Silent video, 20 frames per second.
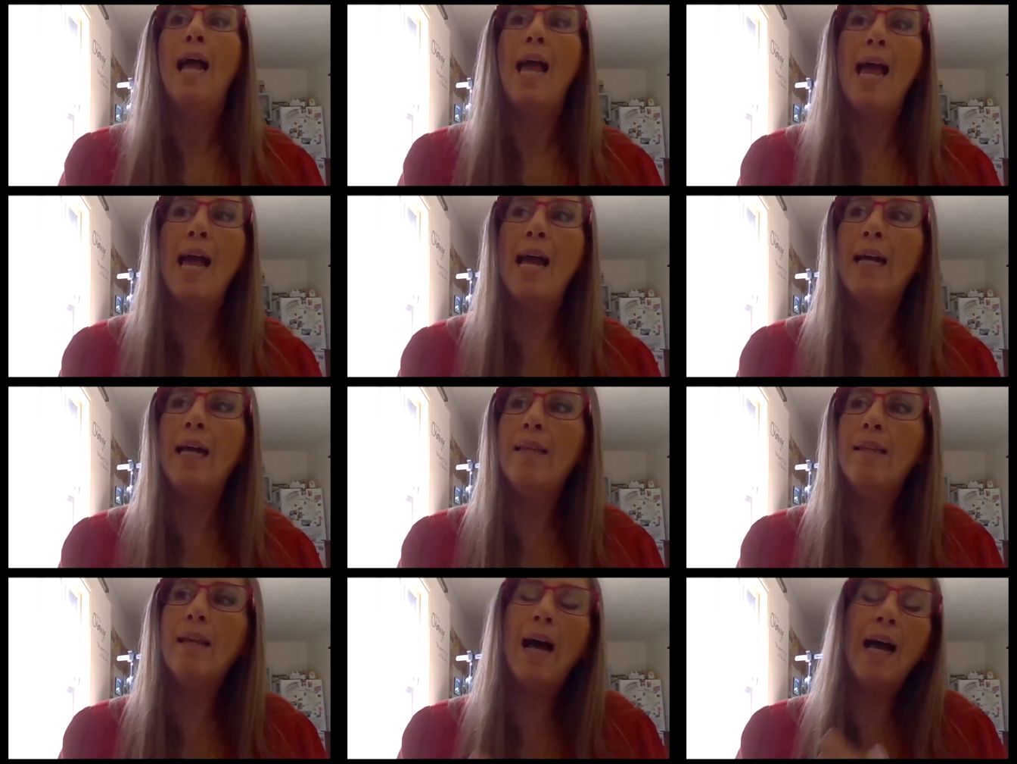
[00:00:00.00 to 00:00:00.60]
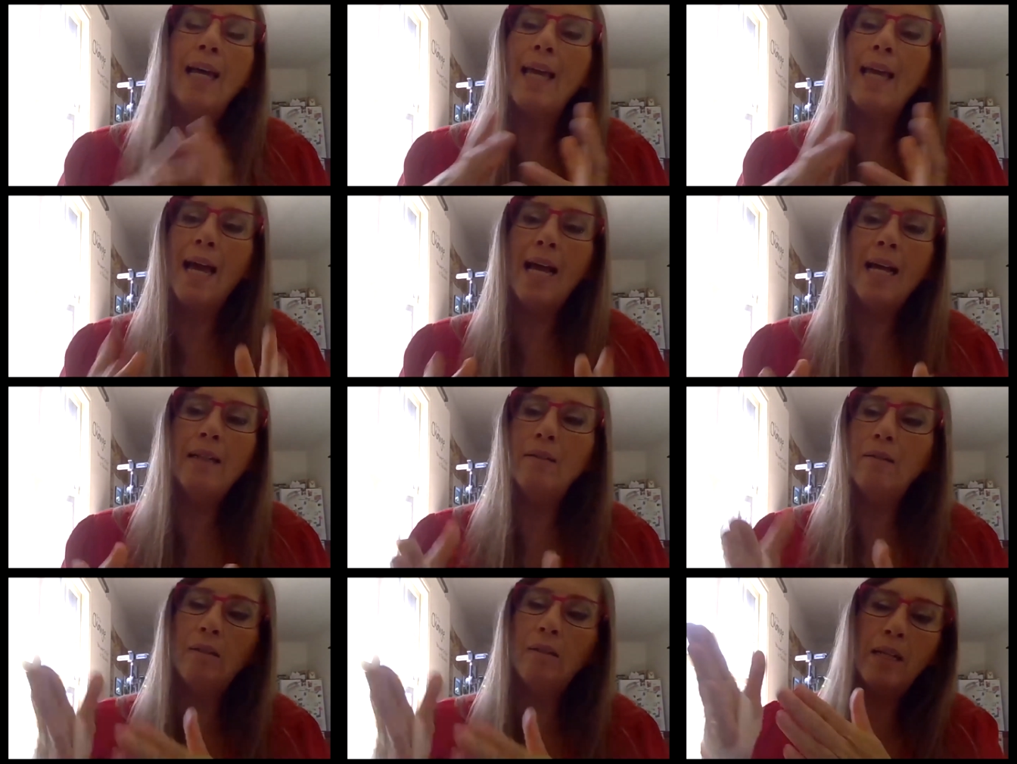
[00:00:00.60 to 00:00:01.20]
And
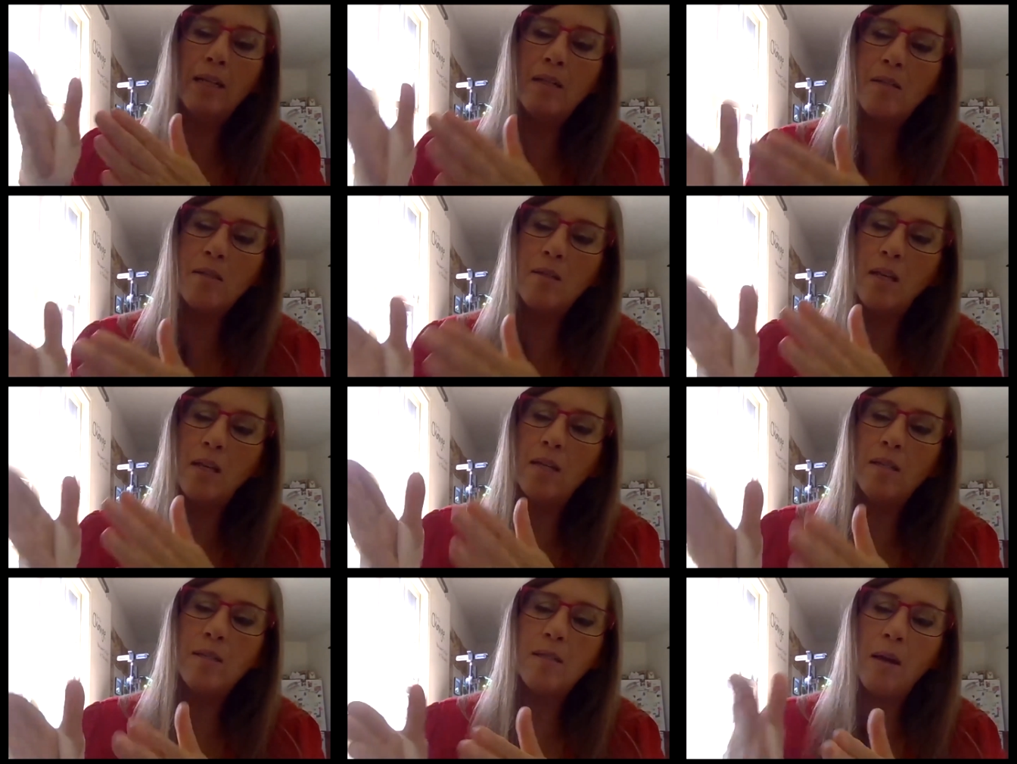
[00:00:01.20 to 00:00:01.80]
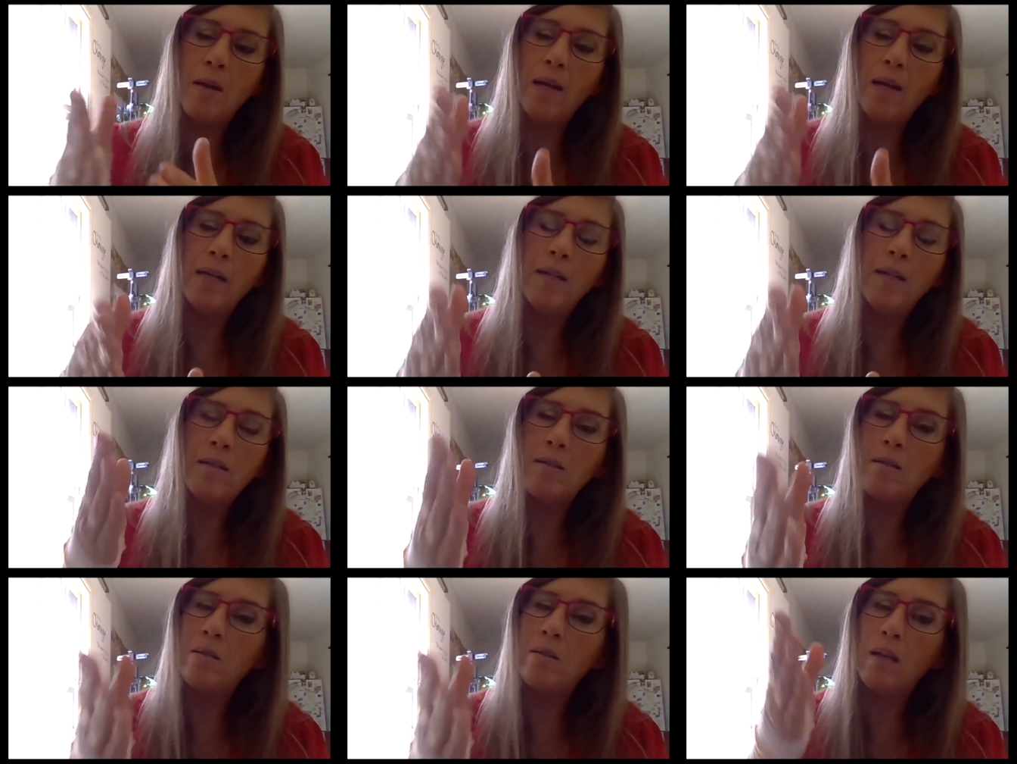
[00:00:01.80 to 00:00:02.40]
again, it's
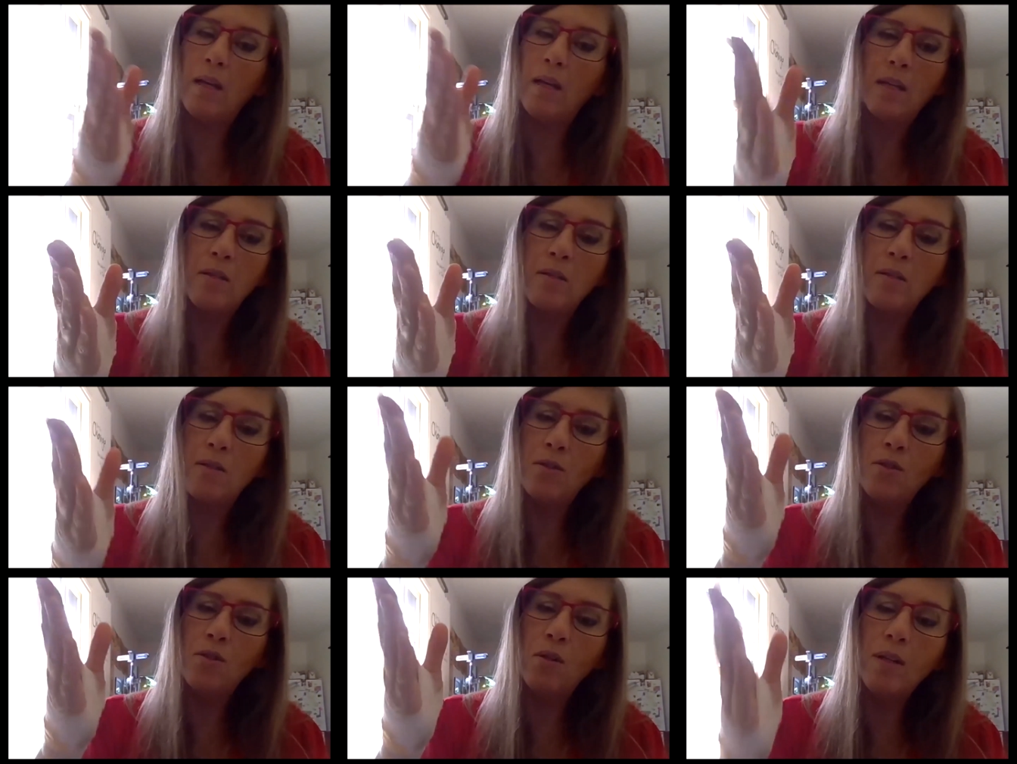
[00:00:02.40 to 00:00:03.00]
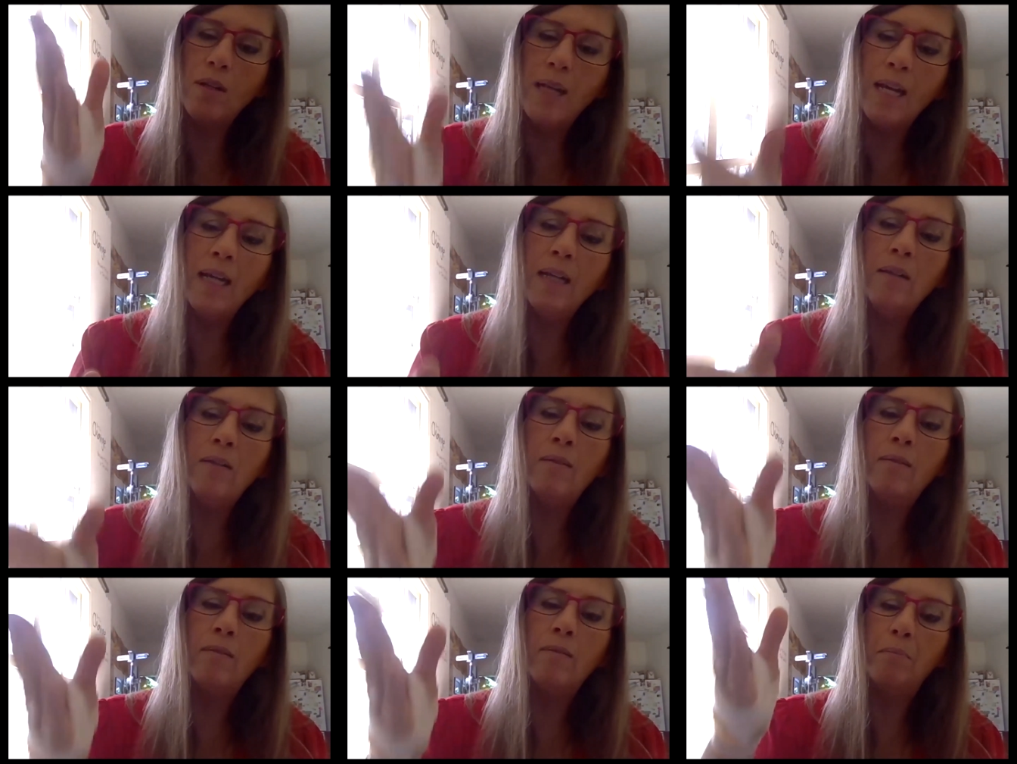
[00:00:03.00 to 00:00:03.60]
you need